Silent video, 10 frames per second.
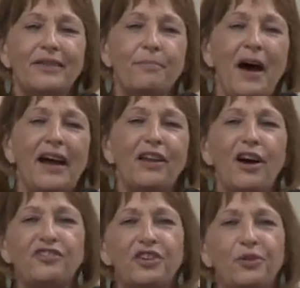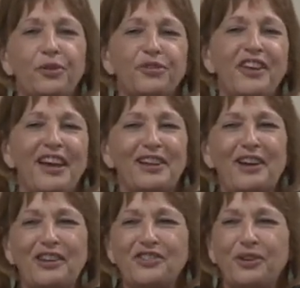the biological,
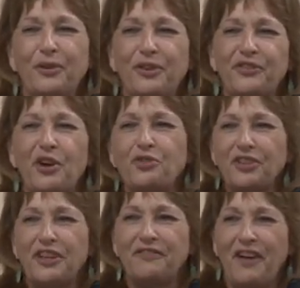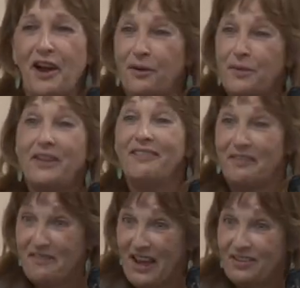psychological, and social environment
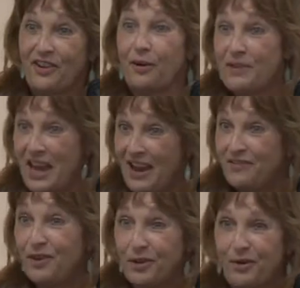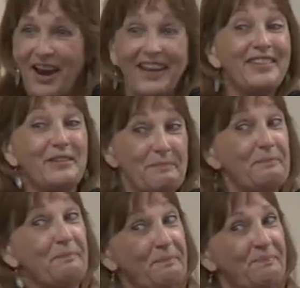affects our behavior, correct?
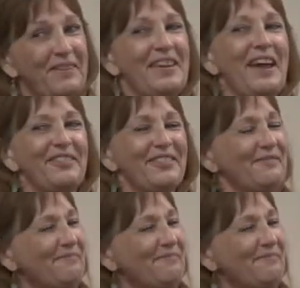Yes.